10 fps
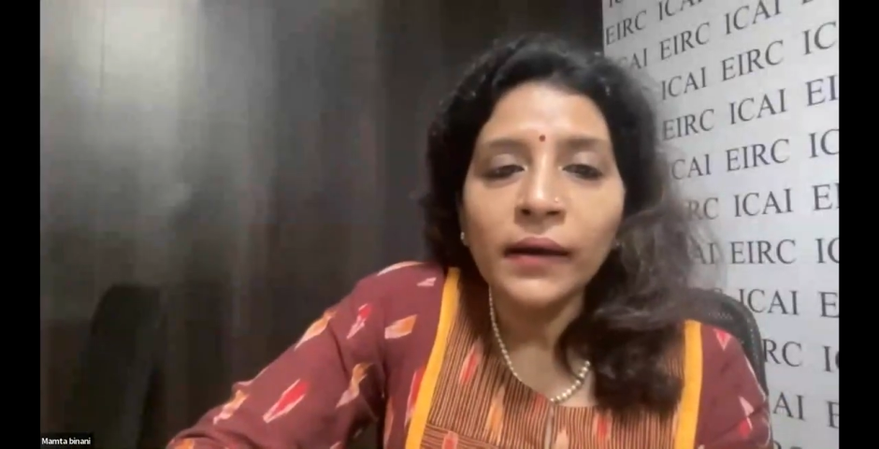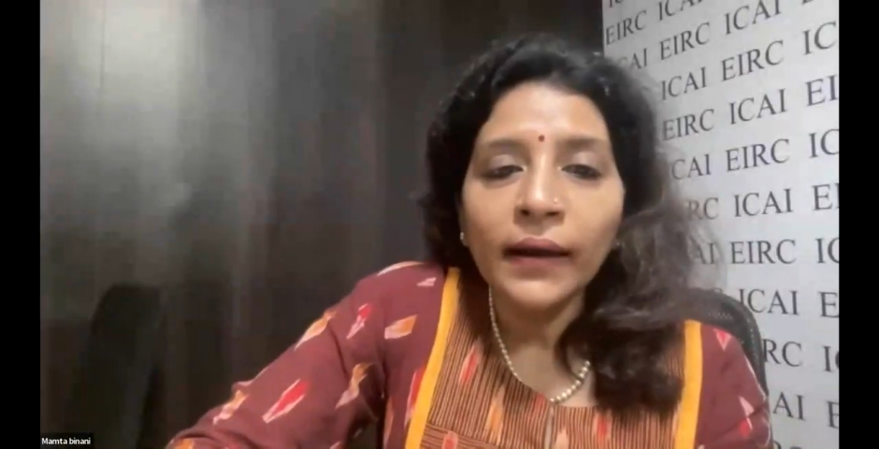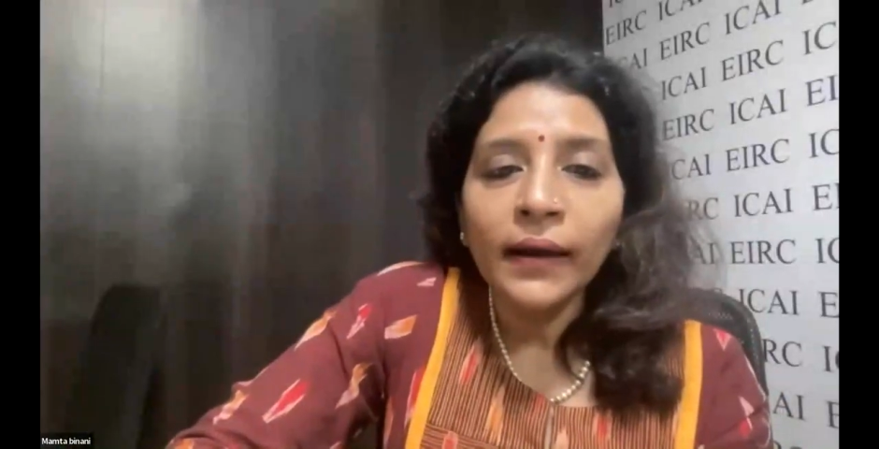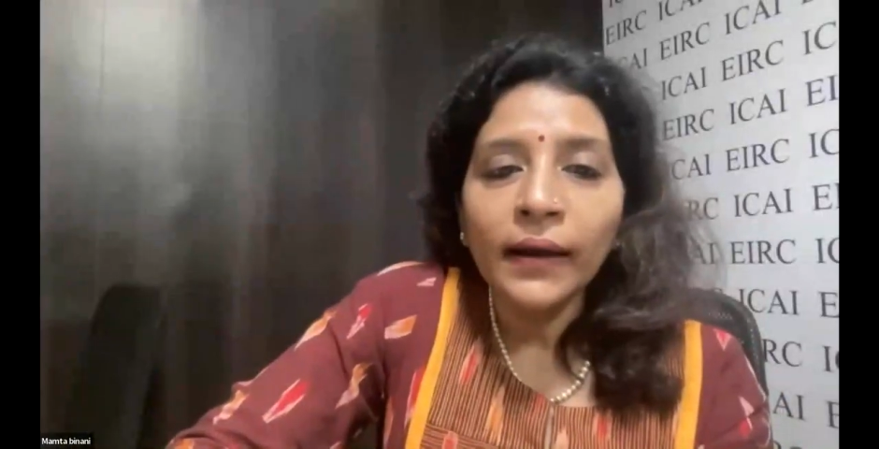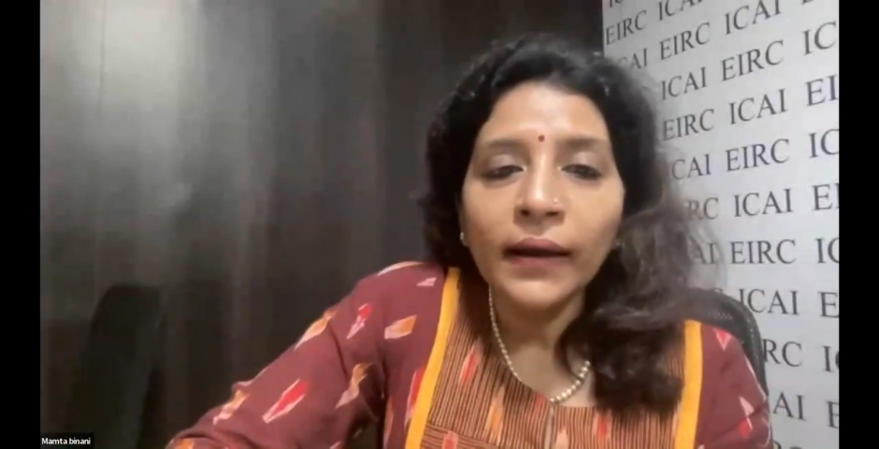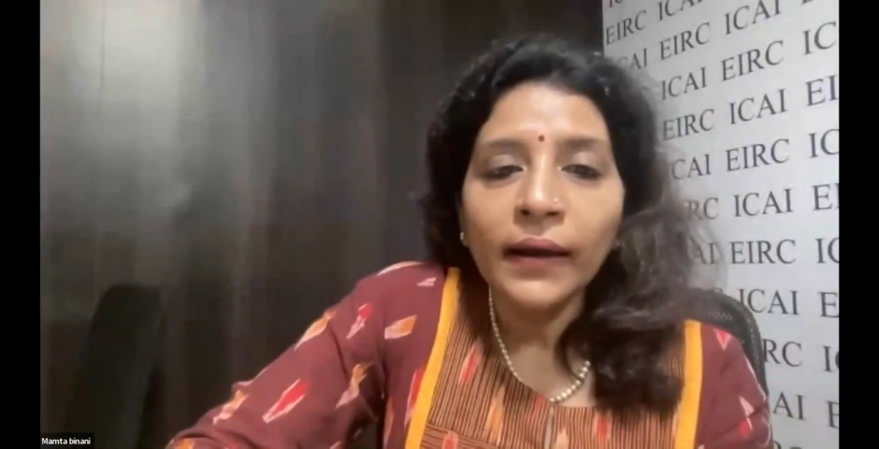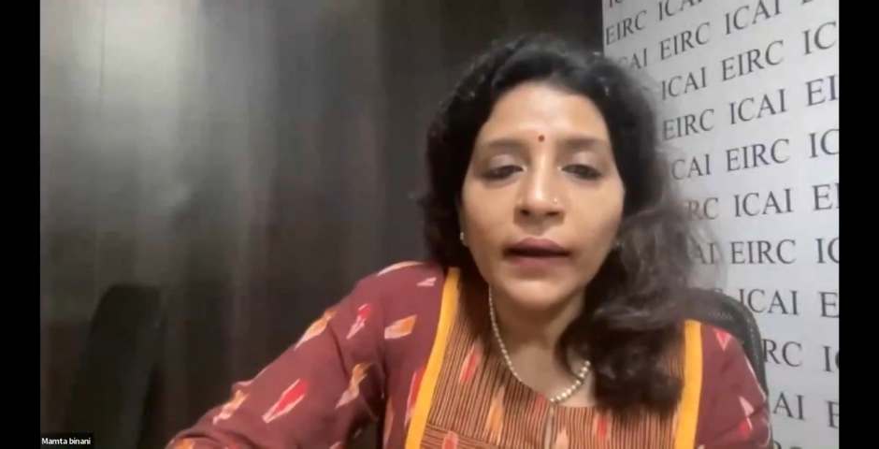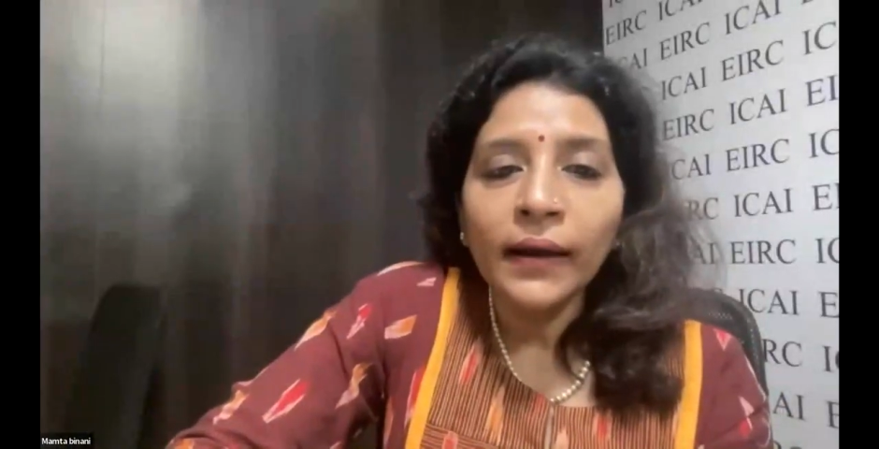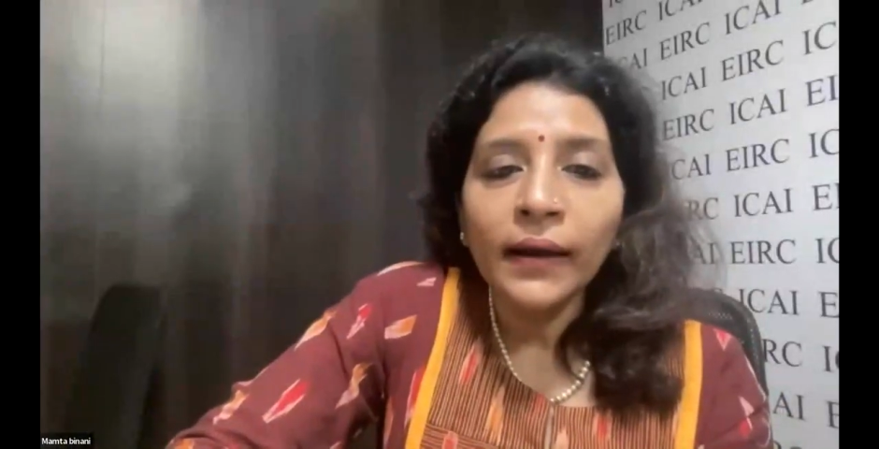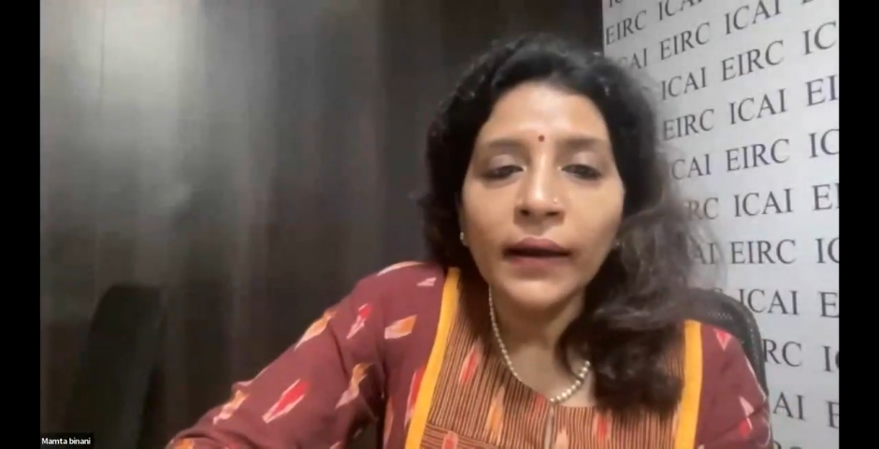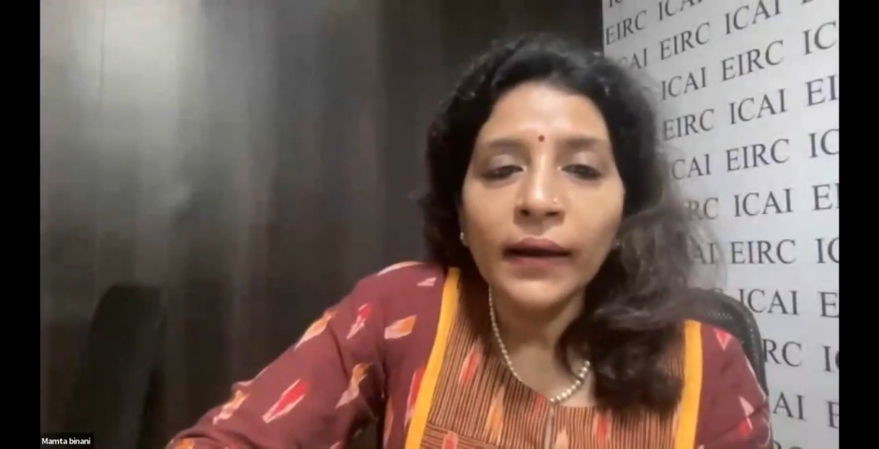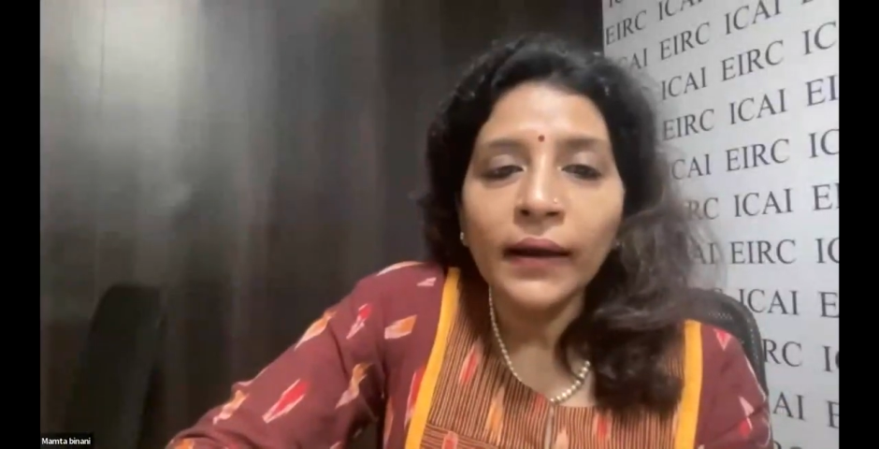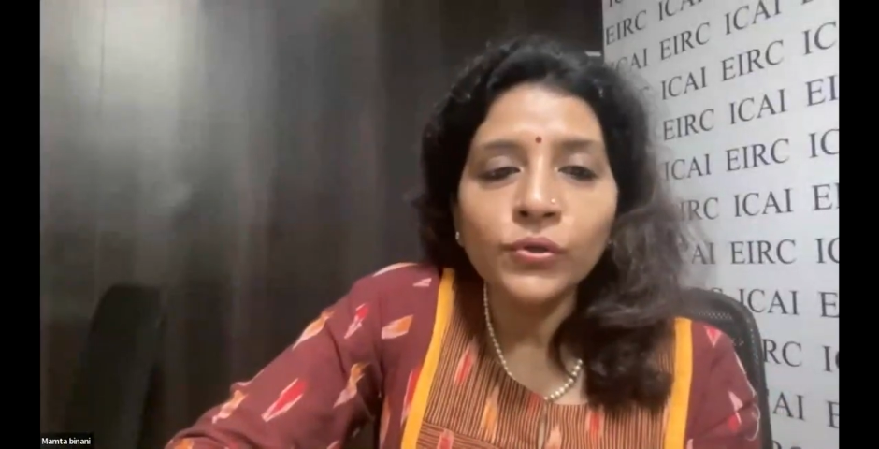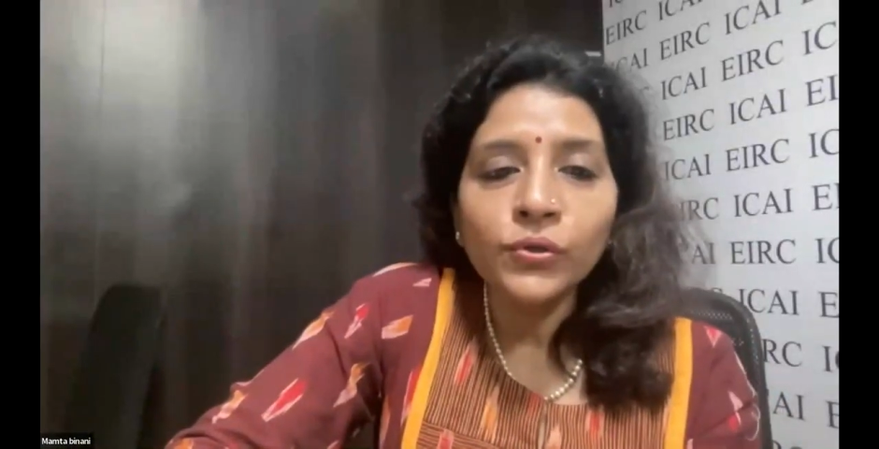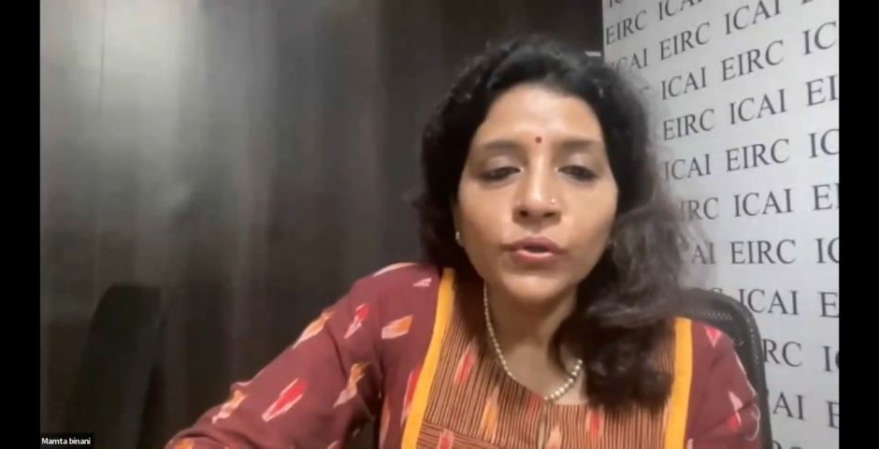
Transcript: and we'll unmute you,